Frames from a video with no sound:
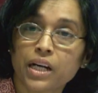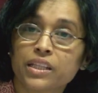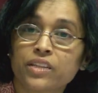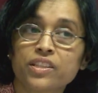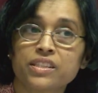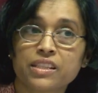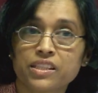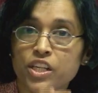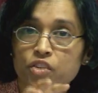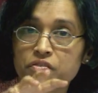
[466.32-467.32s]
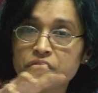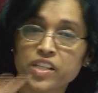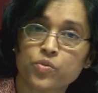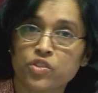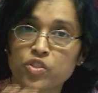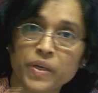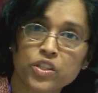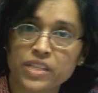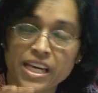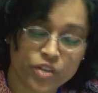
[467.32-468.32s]
this is the state of affairs with respect
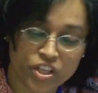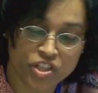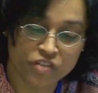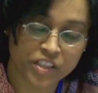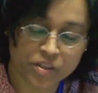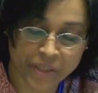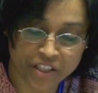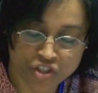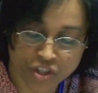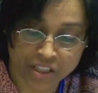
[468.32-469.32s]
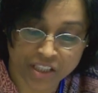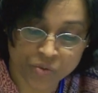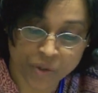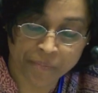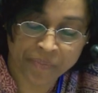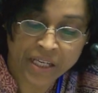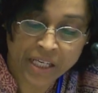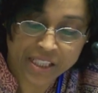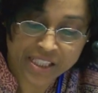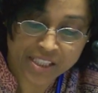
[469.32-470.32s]
to the allocation of expenditure in this way.
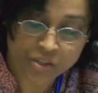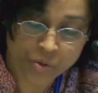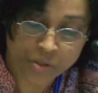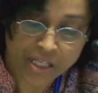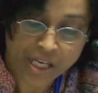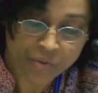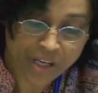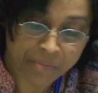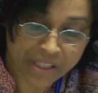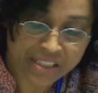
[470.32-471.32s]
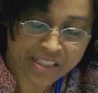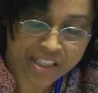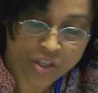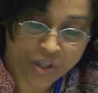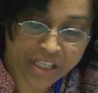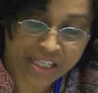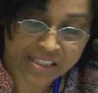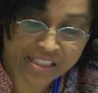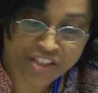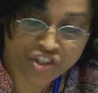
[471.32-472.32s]
He says, quote, while militantly
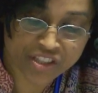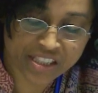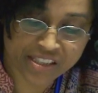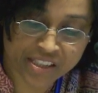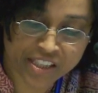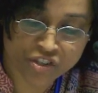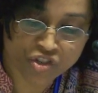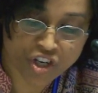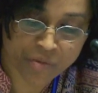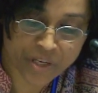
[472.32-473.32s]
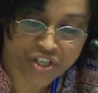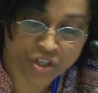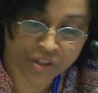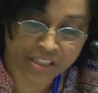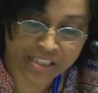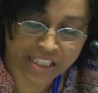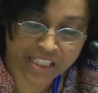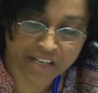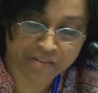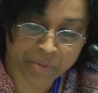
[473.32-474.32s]
organized teachers exert strong pressure on the state
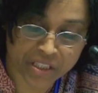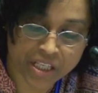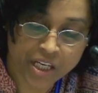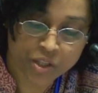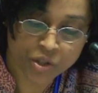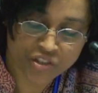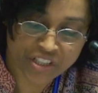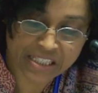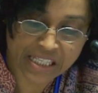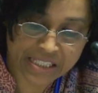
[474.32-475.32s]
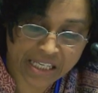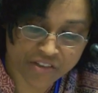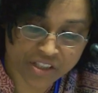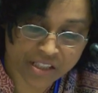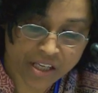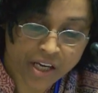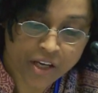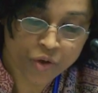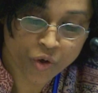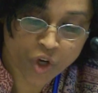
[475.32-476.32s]
government to increase their salaries,
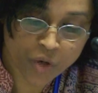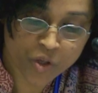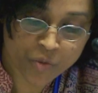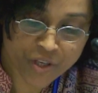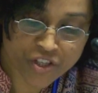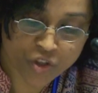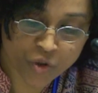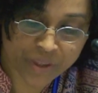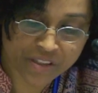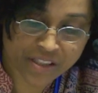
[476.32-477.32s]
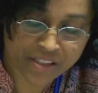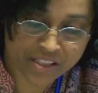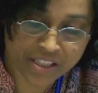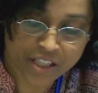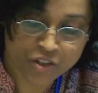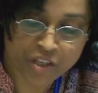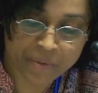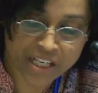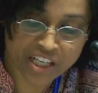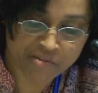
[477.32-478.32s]
no lobby or pressure group exists to
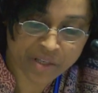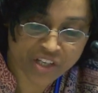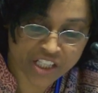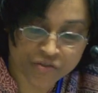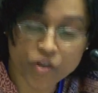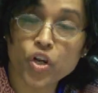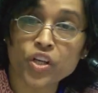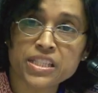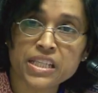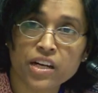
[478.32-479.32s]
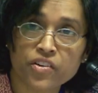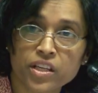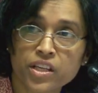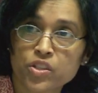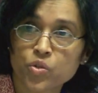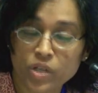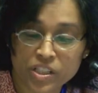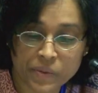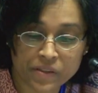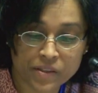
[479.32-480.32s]
demand government grants for non-salary school
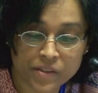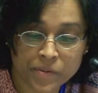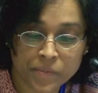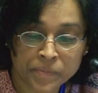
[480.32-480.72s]
expenses.